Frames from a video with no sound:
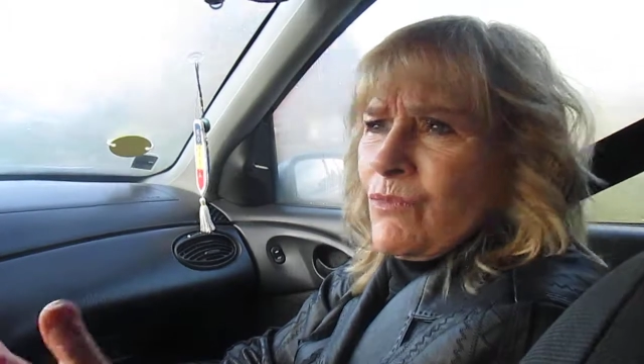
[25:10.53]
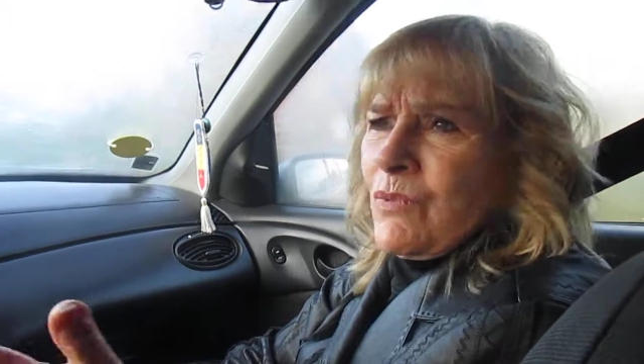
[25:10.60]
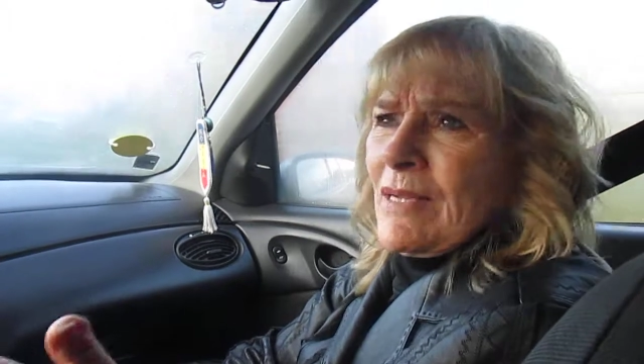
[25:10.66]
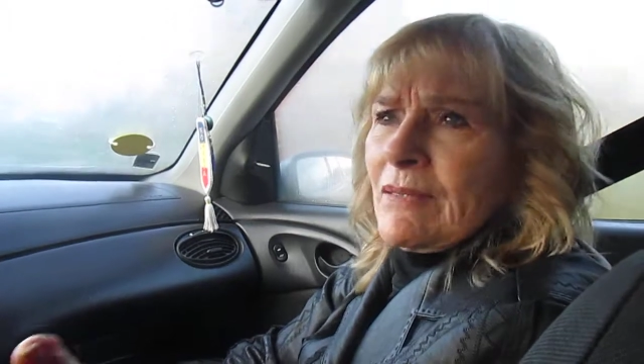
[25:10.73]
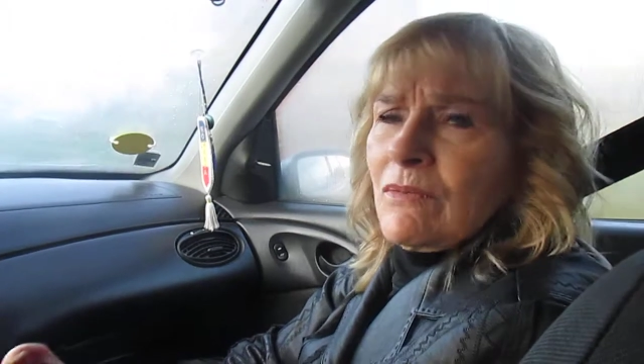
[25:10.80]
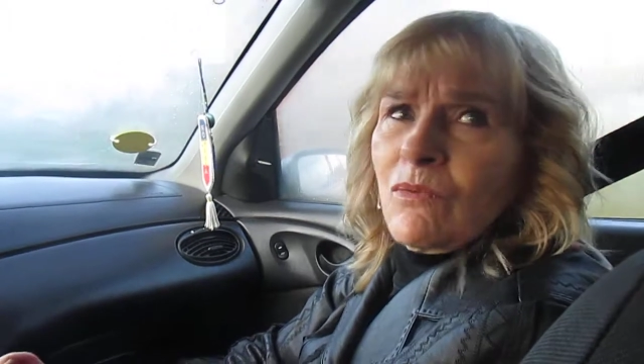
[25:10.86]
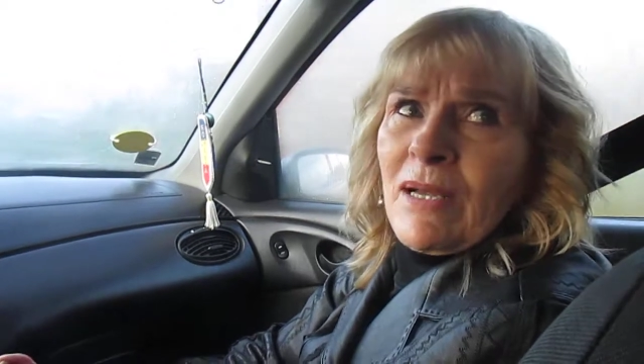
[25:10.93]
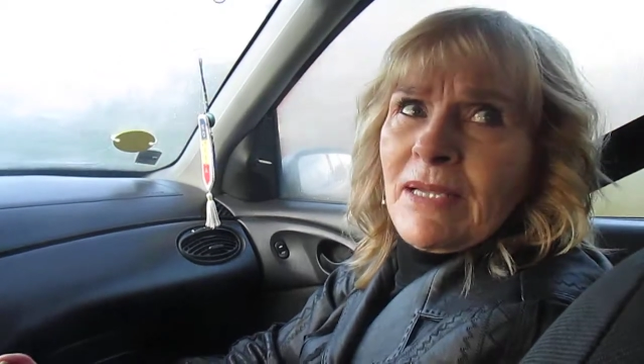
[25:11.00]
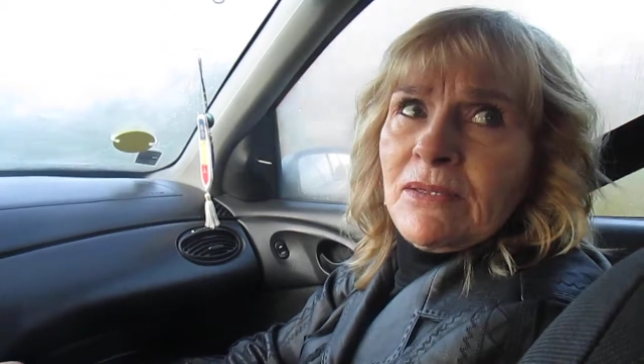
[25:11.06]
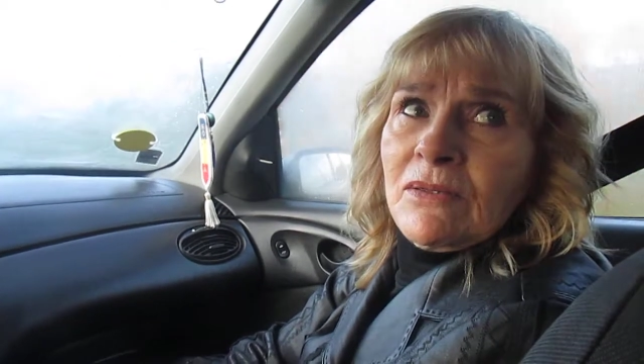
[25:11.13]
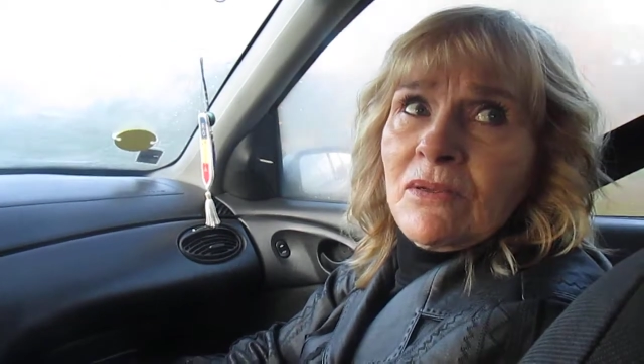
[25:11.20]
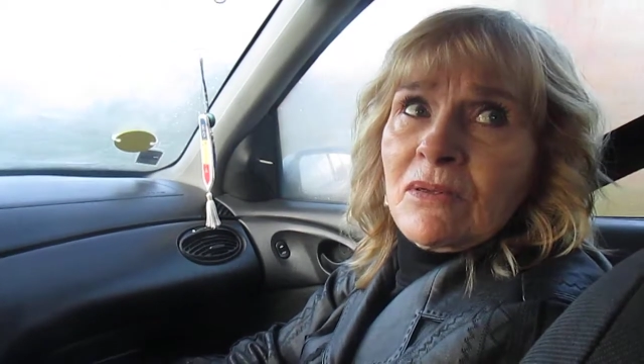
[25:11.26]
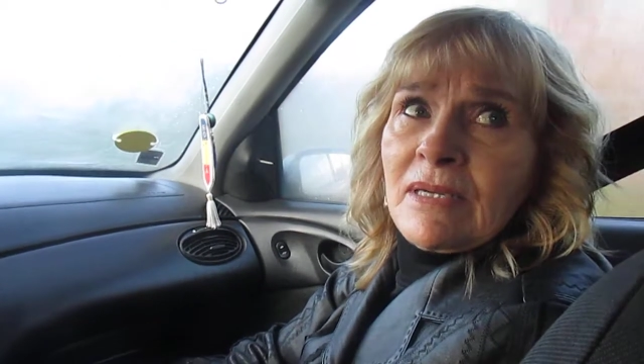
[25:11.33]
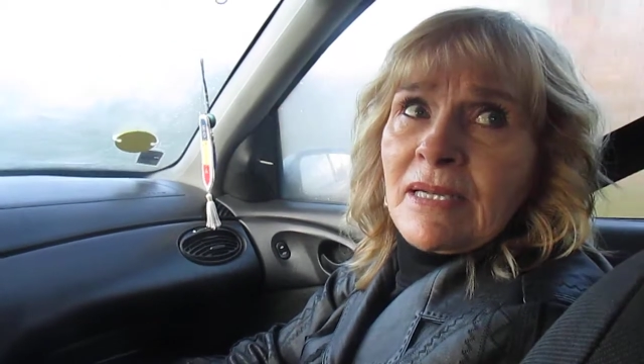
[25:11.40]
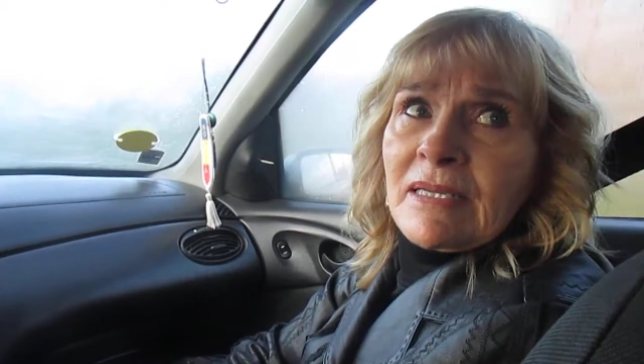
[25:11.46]
Why
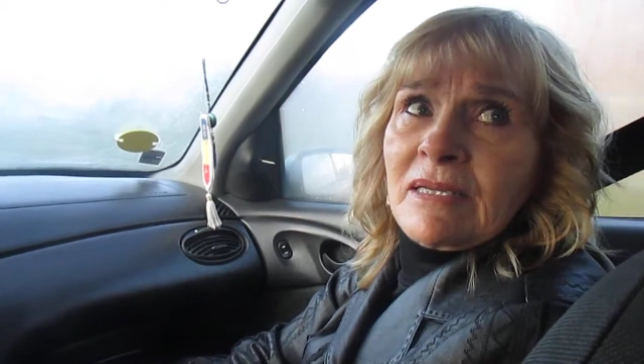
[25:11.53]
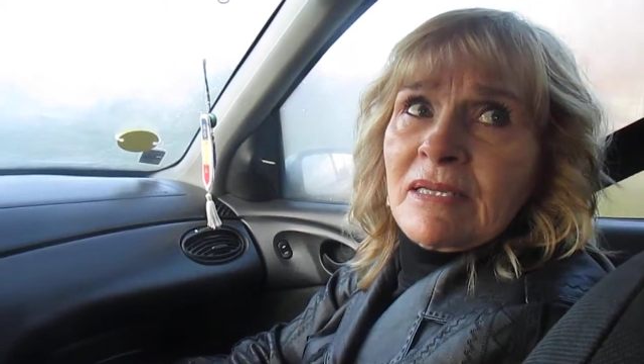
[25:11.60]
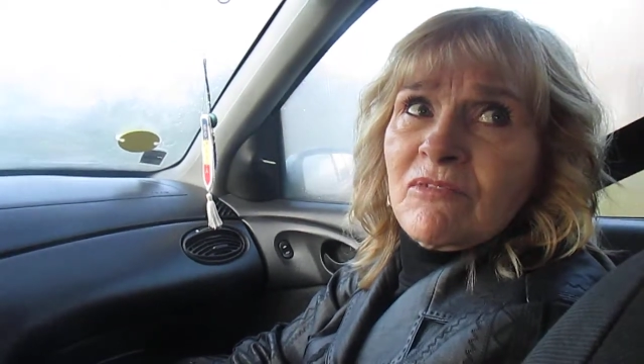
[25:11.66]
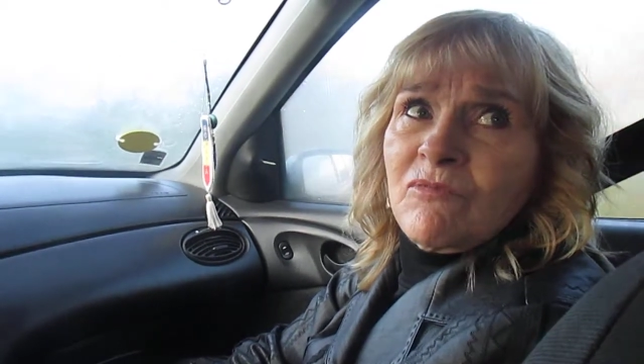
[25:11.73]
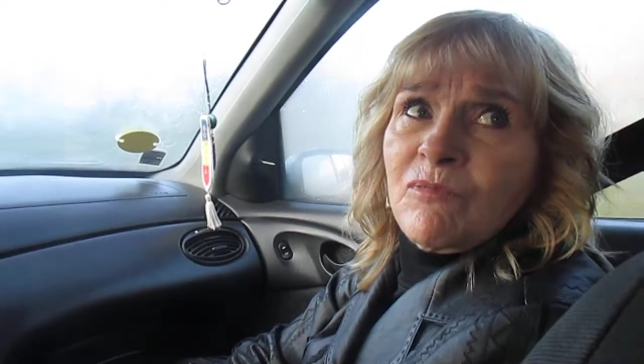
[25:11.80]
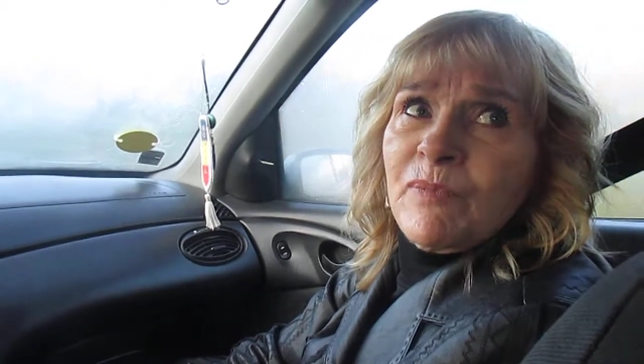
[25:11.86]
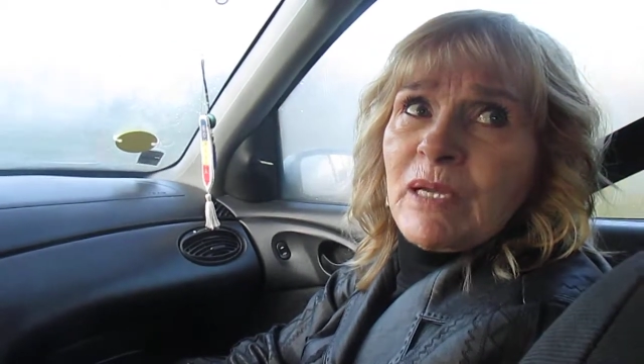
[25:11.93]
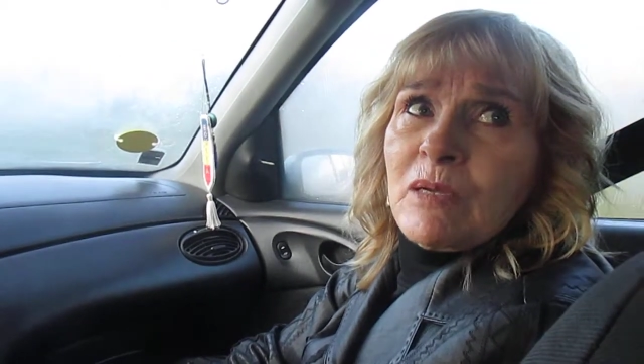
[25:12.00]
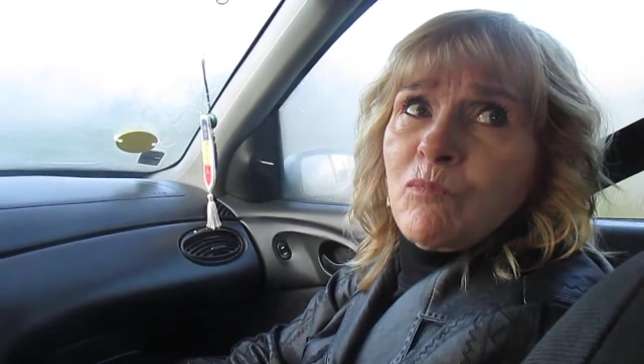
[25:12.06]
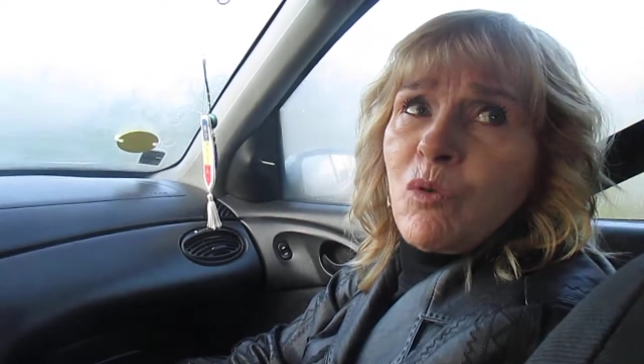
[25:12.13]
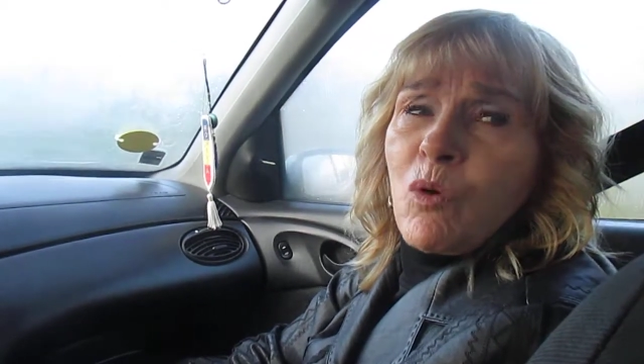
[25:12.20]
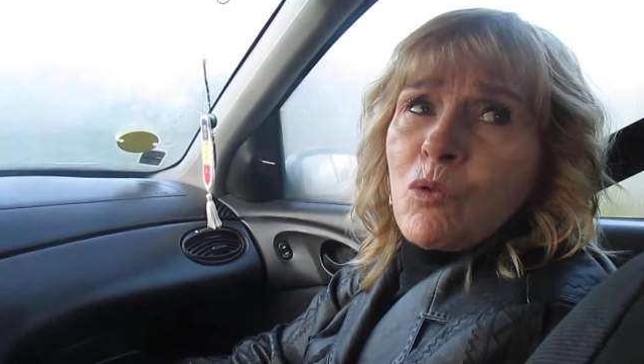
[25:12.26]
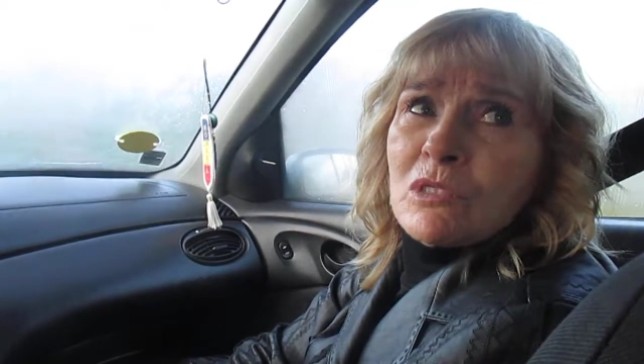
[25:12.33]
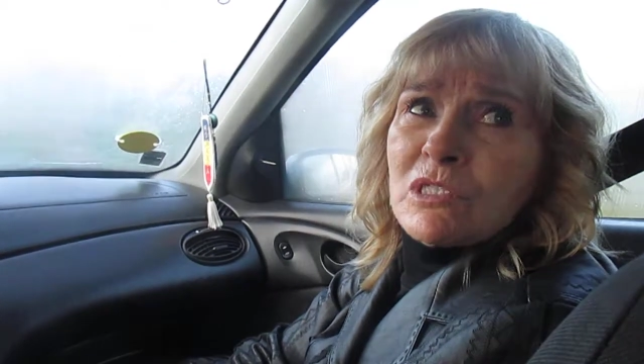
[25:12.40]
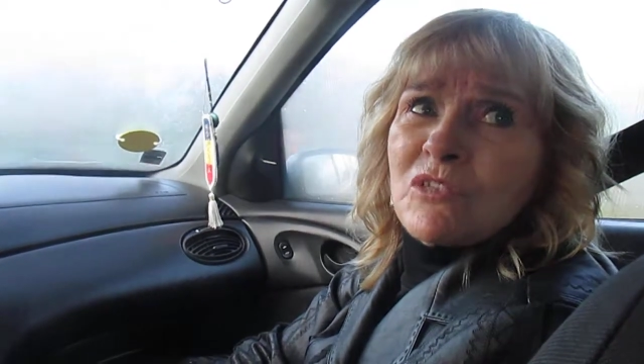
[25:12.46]
you gotta give big
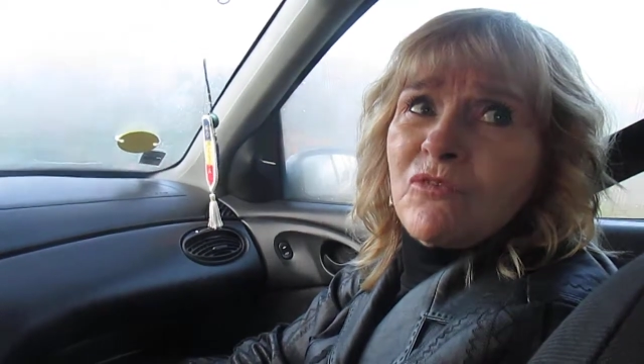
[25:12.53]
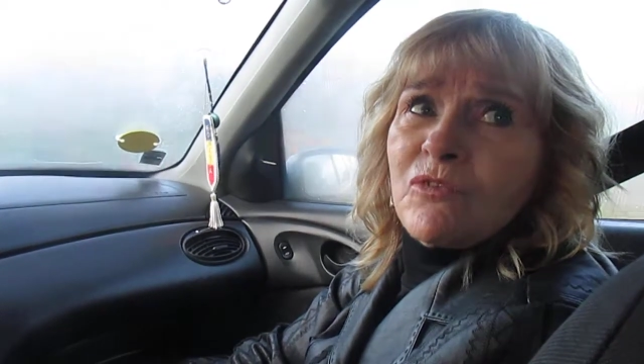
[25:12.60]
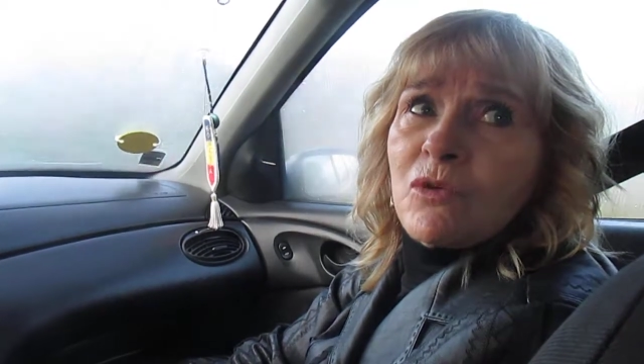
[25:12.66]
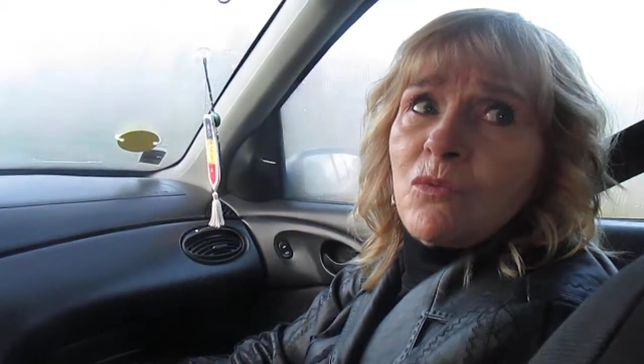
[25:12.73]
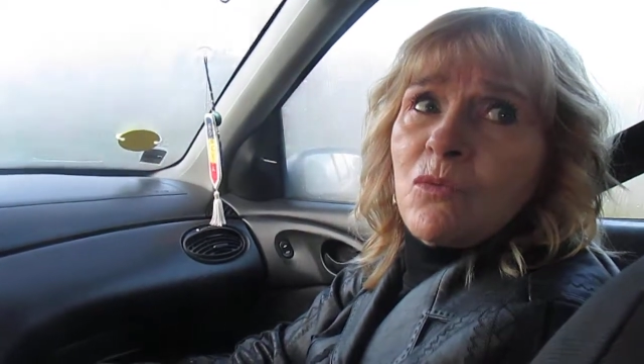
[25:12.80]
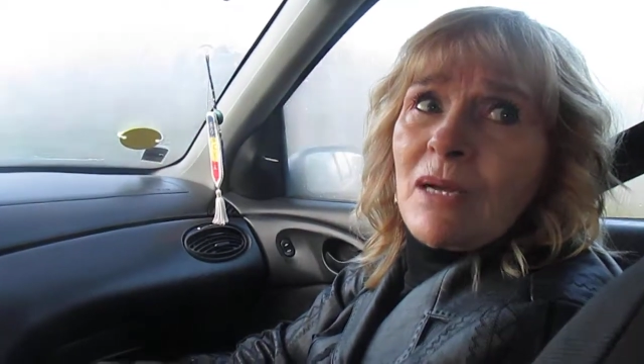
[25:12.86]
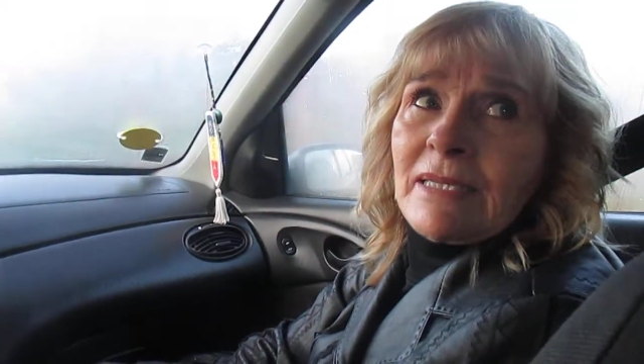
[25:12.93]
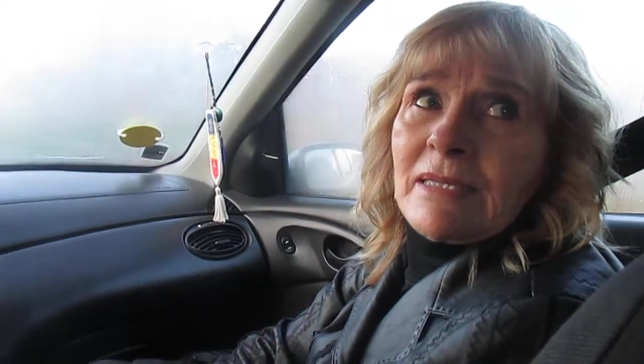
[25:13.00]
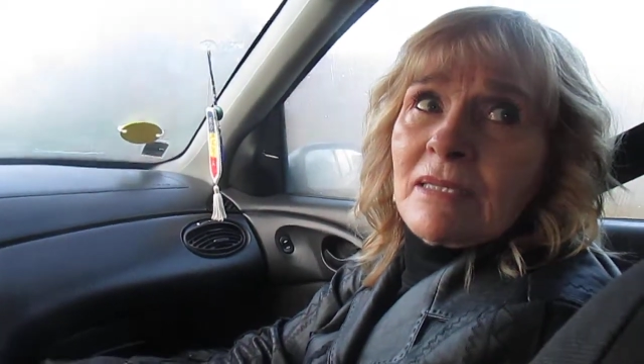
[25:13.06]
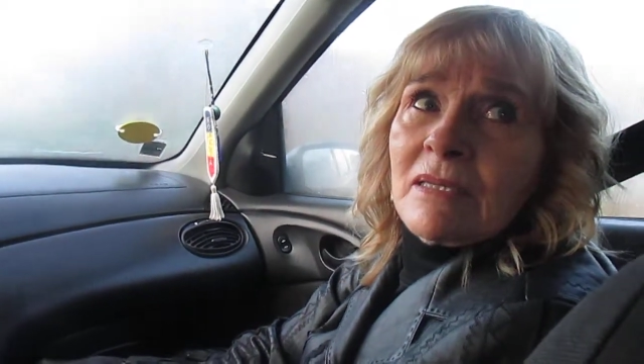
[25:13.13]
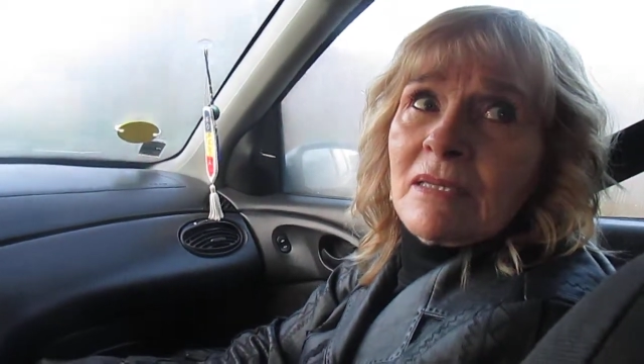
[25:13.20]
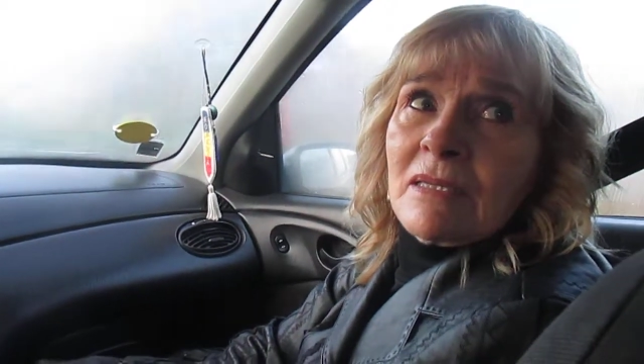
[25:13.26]
bowls for what?